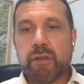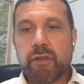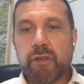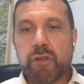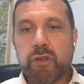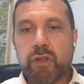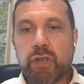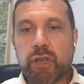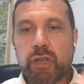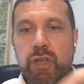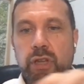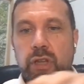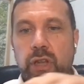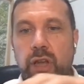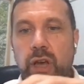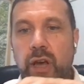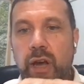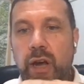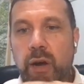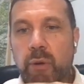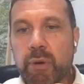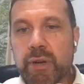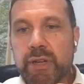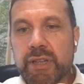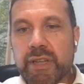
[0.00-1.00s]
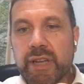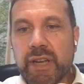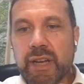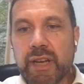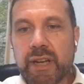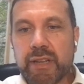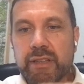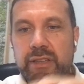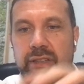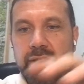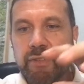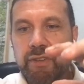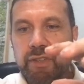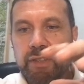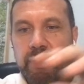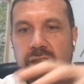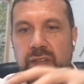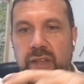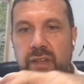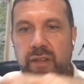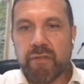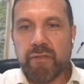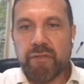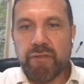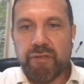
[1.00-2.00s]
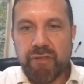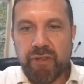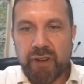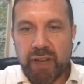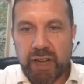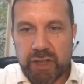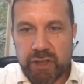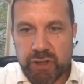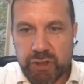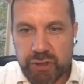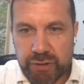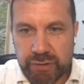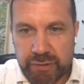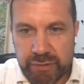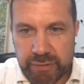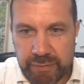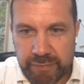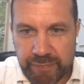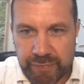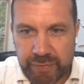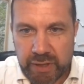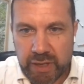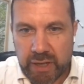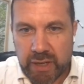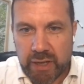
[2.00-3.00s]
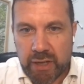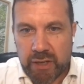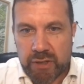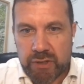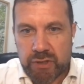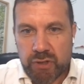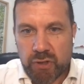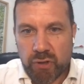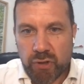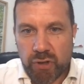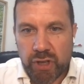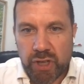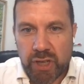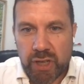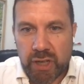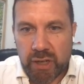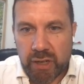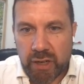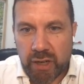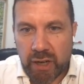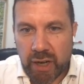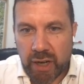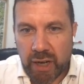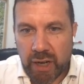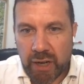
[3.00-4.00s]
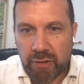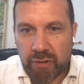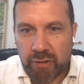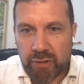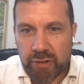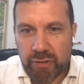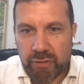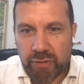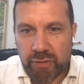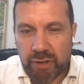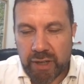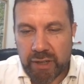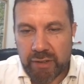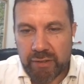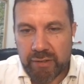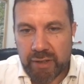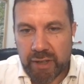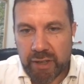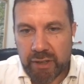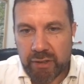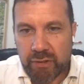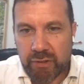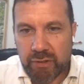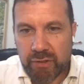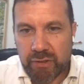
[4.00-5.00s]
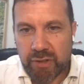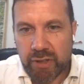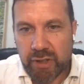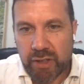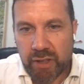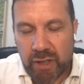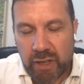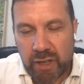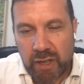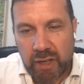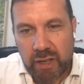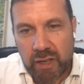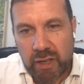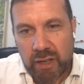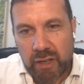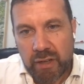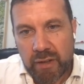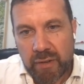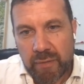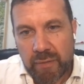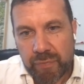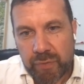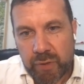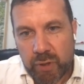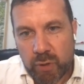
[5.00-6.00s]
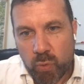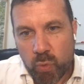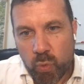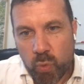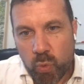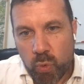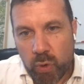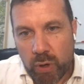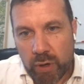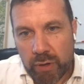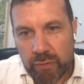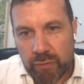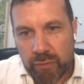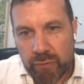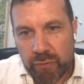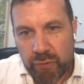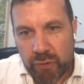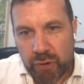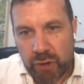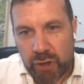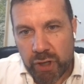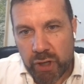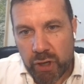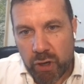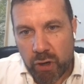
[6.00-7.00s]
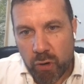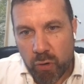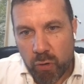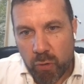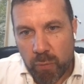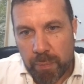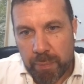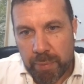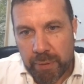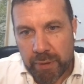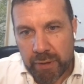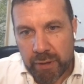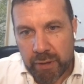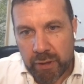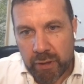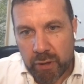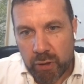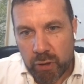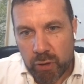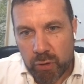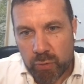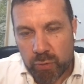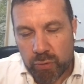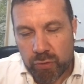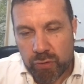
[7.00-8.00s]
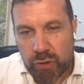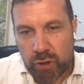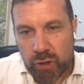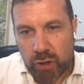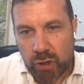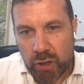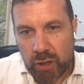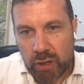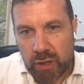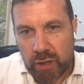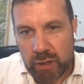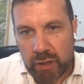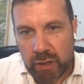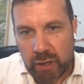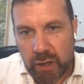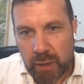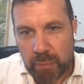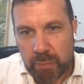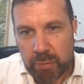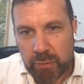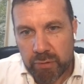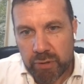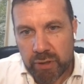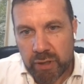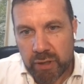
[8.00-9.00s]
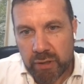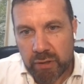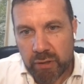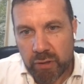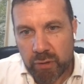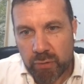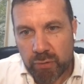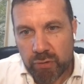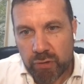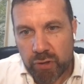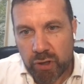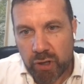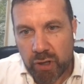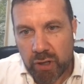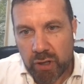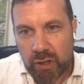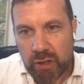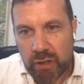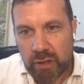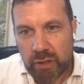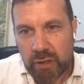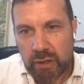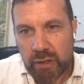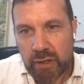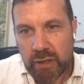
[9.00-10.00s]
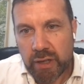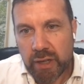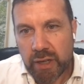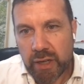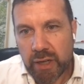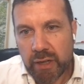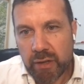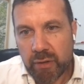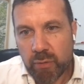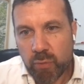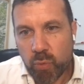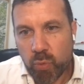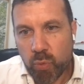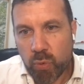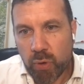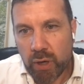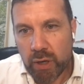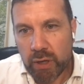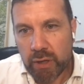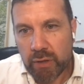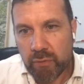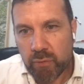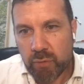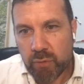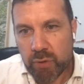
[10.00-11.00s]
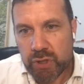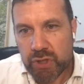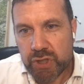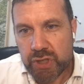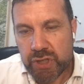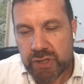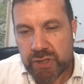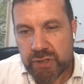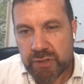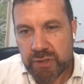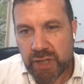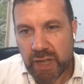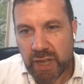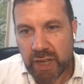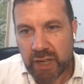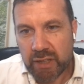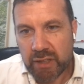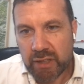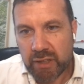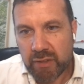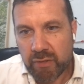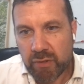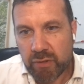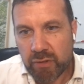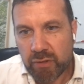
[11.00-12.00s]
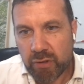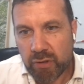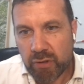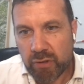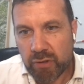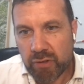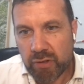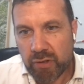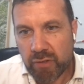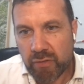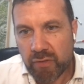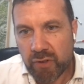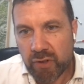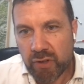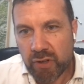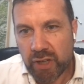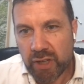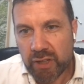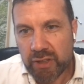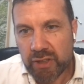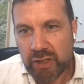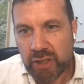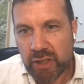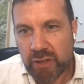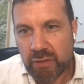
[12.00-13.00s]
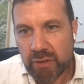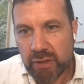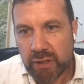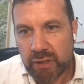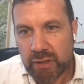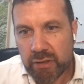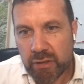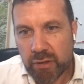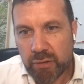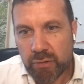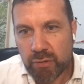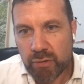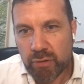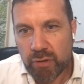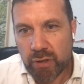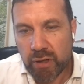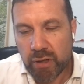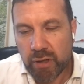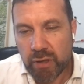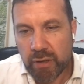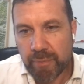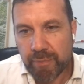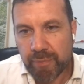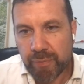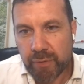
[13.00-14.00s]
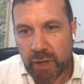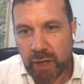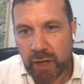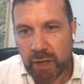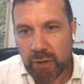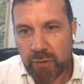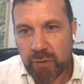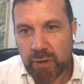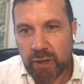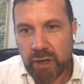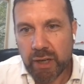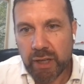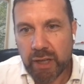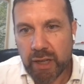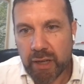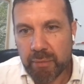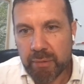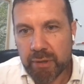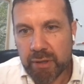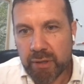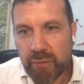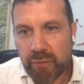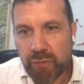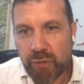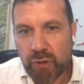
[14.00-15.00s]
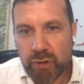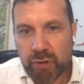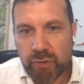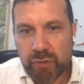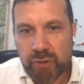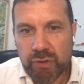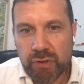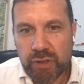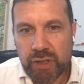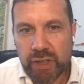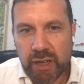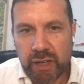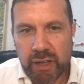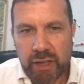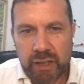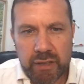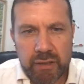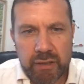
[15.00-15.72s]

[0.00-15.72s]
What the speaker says: in our daily activity in flexion. So here, higher on the right side, you see one very open loose color, abundant loose color, and one in which is negative. So you see very adherent annular ligament in front of the radial head.